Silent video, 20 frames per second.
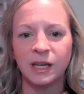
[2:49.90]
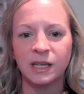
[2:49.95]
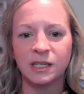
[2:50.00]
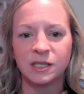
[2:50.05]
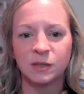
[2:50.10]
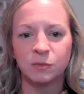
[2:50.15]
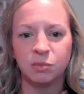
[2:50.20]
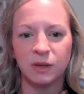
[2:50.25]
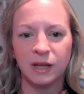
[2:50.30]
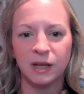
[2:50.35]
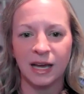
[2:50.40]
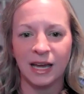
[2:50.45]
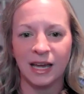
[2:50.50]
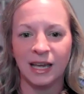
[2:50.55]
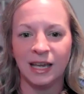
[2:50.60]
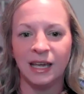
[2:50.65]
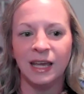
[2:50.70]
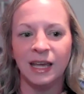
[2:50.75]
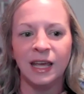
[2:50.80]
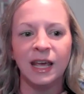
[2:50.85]
into
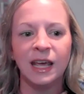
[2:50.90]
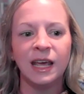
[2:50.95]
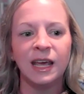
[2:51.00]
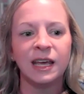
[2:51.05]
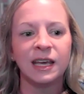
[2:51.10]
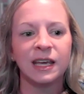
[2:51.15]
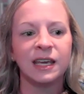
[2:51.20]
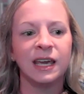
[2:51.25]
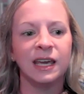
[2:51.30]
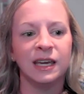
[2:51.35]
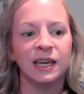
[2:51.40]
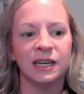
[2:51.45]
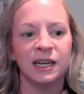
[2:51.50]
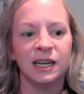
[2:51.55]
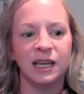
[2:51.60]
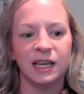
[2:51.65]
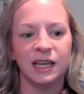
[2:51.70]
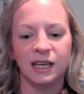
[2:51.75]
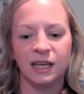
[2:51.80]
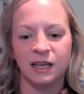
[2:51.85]
play.
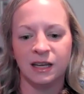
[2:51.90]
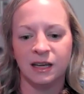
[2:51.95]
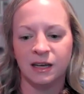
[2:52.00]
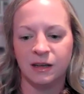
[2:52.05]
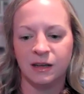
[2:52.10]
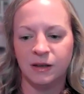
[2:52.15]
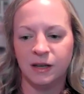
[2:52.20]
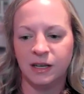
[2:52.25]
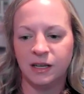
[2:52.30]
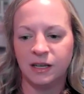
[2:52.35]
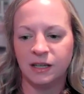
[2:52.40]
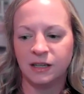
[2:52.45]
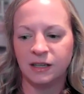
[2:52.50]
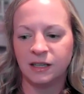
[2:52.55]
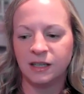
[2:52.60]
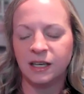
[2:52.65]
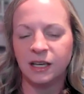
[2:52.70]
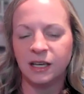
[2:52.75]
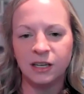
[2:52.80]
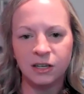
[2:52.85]
Can
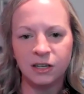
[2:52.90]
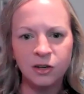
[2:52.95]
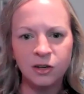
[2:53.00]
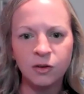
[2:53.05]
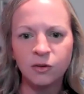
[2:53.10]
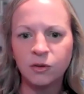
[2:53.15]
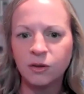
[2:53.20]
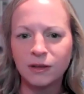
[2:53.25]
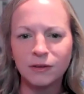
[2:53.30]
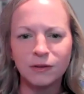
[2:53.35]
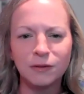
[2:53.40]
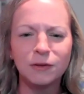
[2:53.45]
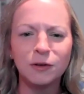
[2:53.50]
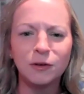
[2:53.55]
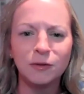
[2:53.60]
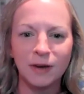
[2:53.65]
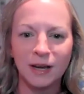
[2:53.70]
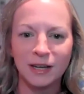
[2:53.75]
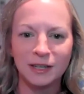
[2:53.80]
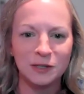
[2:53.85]
get,
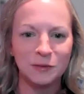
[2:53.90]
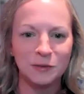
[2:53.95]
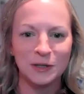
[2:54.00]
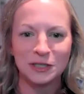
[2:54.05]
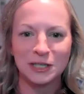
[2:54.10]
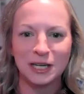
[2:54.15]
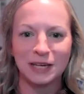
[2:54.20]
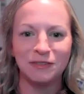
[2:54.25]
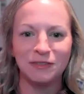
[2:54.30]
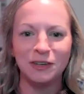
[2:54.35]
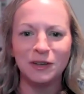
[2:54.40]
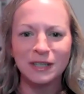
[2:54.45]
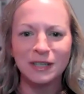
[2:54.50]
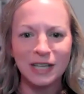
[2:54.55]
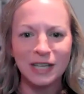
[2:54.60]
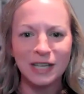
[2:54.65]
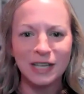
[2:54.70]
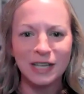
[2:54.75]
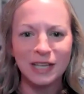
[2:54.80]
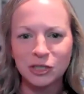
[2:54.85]
you've had too much caffeine, you
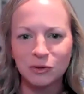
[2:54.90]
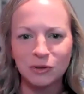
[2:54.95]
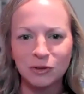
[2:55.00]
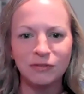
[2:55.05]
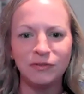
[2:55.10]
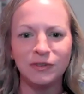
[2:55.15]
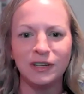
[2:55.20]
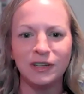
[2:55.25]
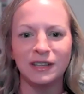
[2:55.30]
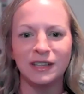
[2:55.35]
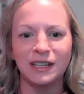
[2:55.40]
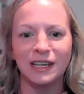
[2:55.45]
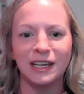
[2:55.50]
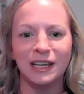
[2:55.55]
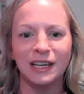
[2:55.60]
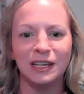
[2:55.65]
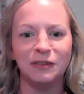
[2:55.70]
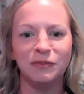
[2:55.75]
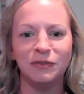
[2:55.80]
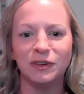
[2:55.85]
get that jittery
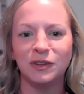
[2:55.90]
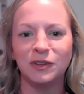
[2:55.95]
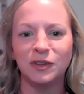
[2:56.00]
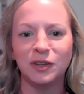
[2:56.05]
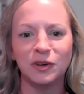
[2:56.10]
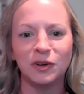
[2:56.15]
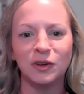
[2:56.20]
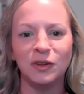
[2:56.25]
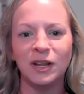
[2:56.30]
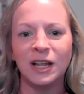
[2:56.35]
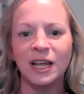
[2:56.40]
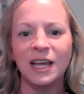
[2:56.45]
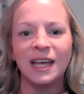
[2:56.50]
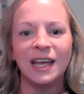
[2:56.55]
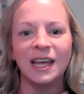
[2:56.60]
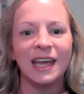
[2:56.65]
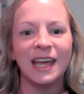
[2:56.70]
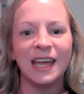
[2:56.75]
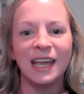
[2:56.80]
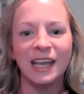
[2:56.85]
feeling, you feel a little
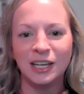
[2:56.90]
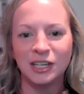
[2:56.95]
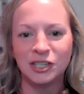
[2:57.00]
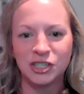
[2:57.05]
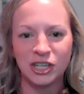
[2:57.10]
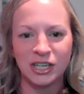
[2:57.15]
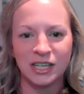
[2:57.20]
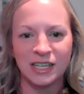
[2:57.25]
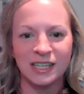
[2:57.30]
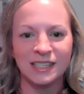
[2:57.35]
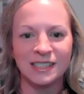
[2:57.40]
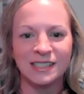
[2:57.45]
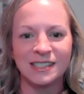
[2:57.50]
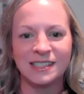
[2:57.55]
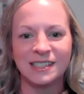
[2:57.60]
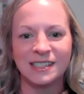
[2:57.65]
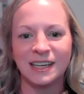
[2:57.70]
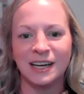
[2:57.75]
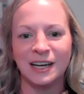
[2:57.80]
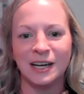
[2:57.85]

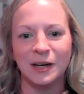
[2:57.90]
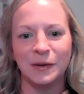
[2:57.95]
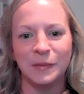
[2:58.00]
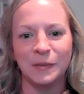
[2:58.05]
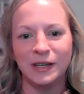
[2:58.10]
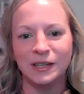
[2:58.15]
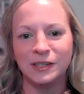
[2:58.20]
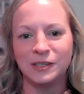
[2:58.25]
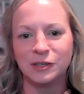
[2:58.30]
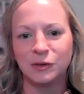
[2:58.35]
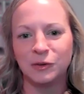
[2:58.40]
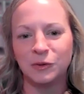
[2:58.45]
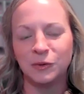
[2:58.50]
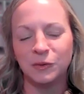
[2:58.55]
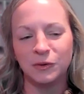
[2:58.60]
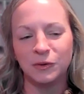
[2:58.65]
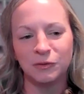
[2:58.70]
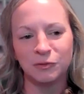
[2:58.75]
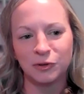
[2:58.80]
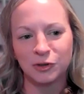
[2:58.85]
anxious. And
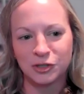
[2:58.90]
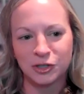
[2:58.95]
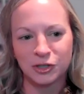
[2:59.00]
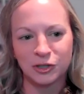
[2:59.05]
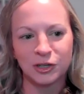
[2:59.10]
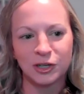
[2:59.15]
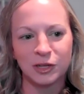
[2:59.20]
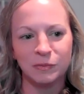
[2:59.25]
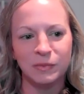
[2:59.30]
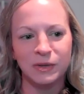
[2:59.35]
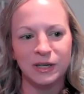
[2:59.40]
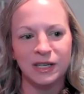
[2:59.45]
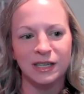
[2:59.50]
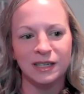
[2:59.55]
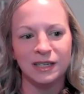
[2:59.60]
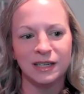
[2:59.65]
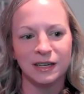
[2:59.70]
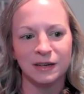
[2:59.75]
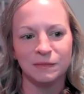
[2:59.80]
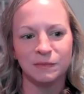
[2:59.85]
so for sure could
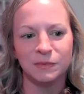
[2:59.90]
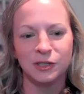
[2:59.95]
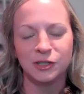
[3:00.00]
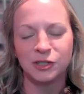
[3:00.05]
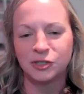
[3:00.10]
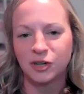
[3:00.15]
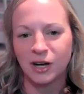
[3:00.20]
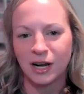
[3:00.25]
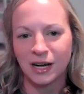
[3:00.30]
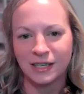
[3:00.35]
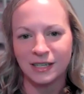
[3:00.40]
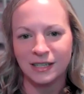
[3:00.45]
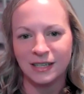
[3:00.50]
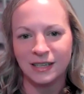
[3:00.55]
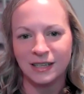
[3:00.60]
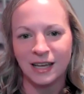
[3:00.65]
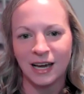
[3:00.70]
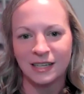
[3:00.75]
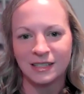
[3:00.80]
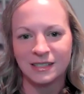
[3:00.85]
be distracted
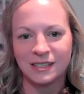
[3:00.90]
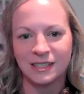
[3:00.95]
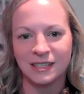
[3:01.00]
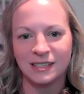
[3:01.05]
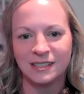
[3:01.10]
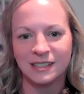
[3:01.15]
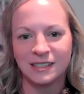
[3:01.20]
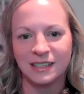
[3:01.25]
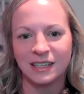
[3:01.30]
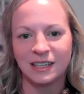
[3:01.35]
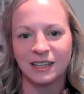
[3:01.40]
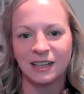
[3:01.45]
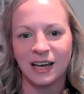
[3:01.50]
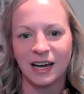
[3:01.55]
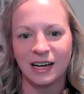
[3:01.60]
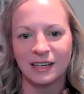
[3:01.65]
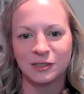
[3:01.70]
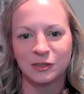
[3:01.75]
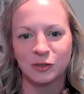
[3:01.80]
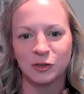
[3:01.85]
in that sense in the
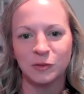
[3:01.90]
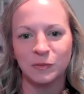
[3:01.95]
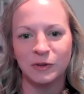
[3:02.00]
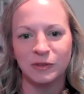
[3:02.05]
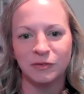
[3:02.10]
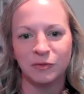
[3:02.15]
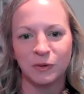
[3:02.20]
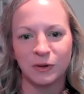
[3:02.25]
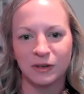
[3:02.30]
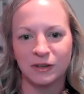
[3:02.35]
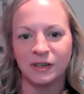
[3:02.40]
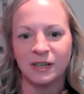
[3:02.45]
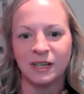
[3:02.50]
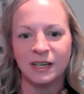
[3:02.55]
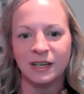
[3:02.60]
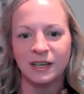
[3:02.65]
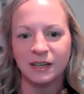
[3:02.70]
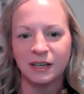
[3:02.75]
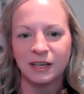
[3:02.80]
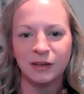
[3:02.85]
classroom if we're
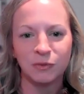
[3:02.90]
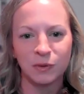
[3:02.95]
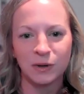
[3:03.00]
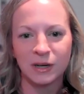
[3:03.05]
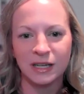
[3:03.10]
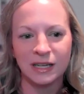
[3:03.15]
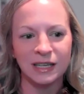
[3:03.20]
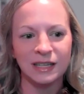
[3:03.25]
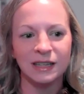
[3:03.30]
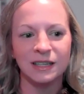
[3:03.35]
getting